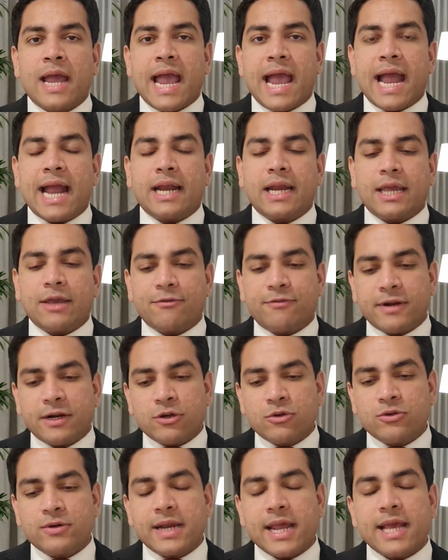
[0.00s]
And if I
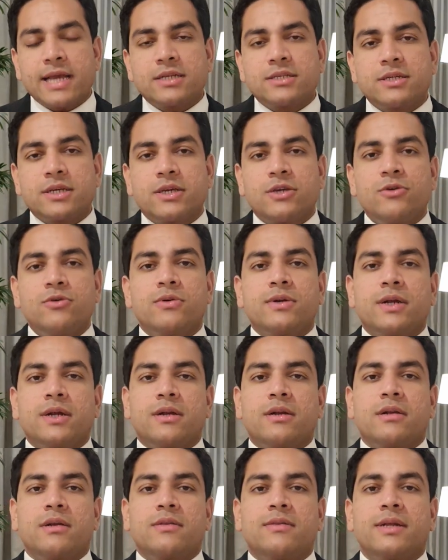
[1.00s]
don't execute
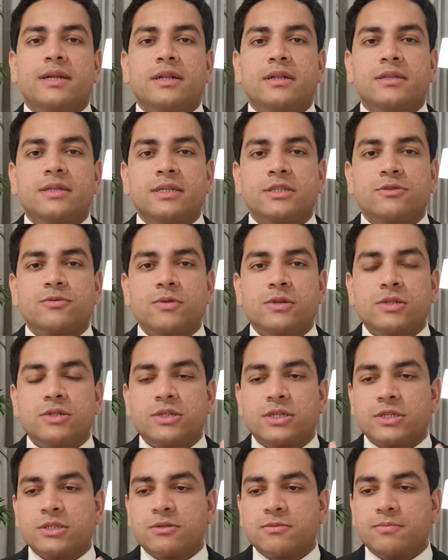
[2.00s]
it, then this will
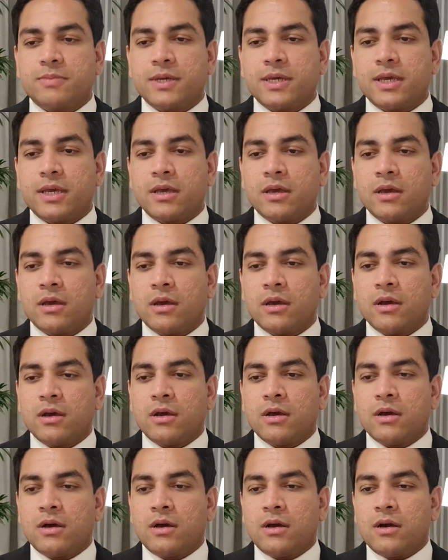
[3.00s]
just be
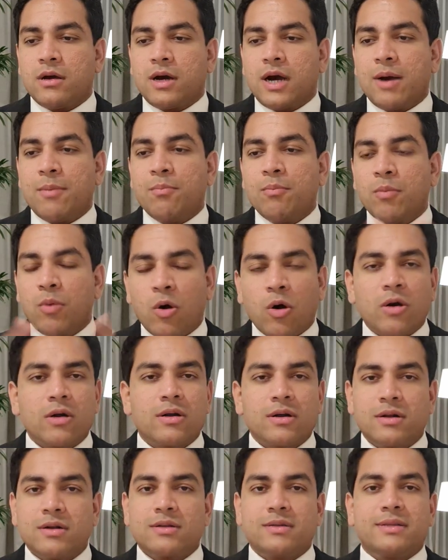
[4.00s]
a
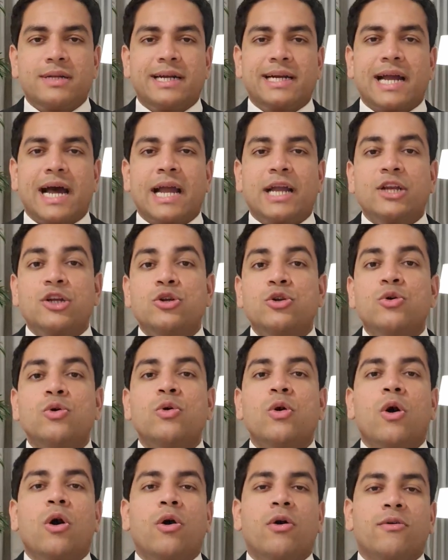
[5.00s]
model that I
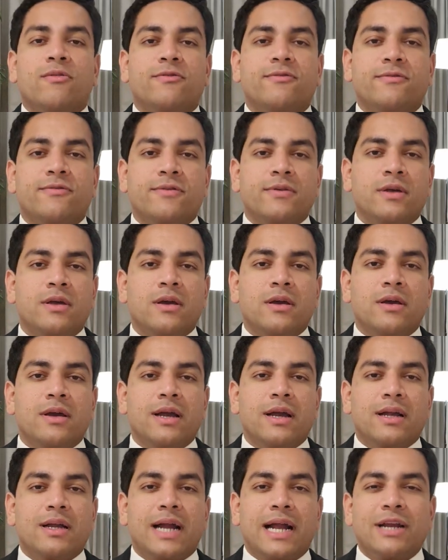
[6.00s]
know of.
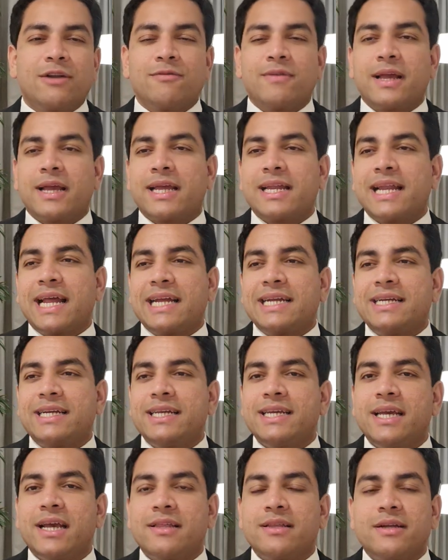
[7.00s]
Kind of like an
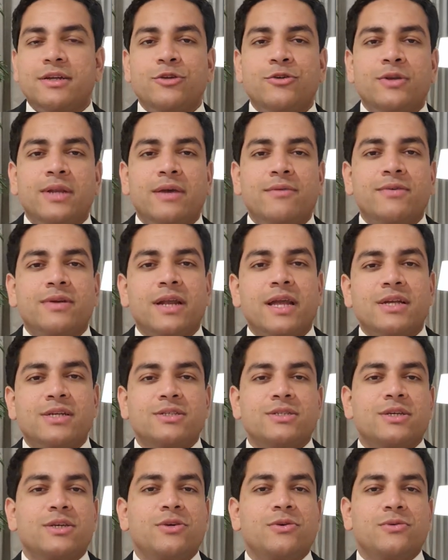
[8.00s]
idea that you never
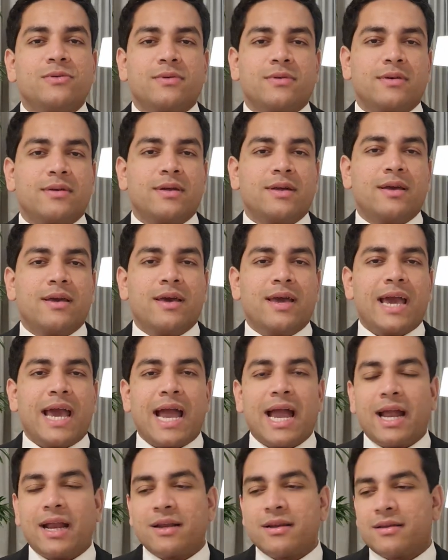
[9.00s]
execute.
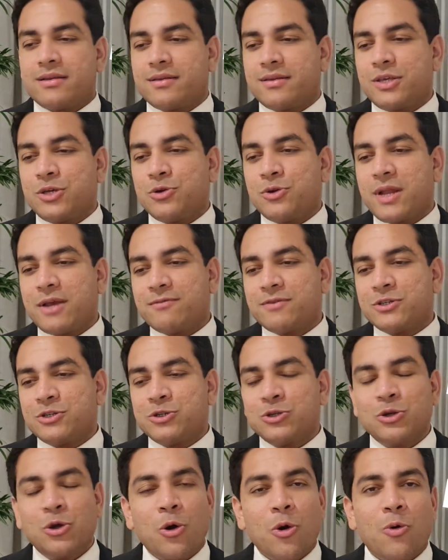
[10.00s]
And you never
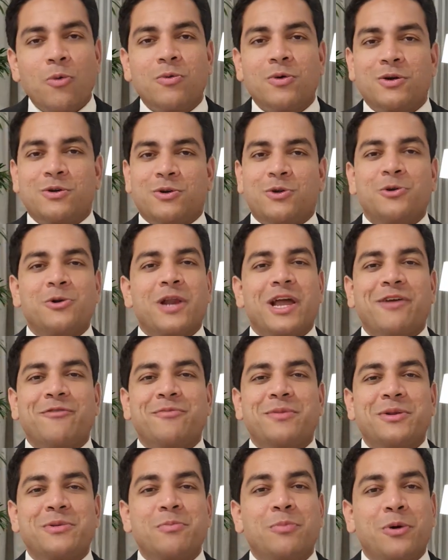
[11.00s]
know what could
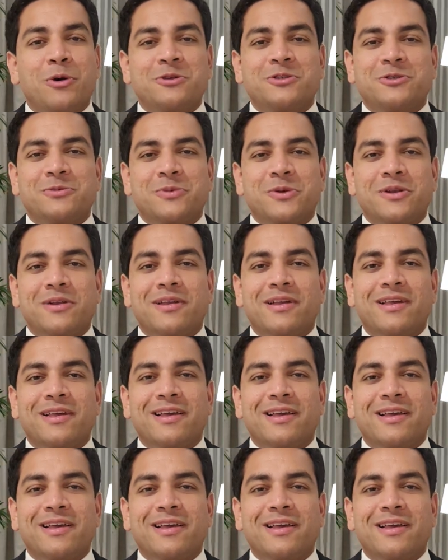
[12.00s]
have been possible.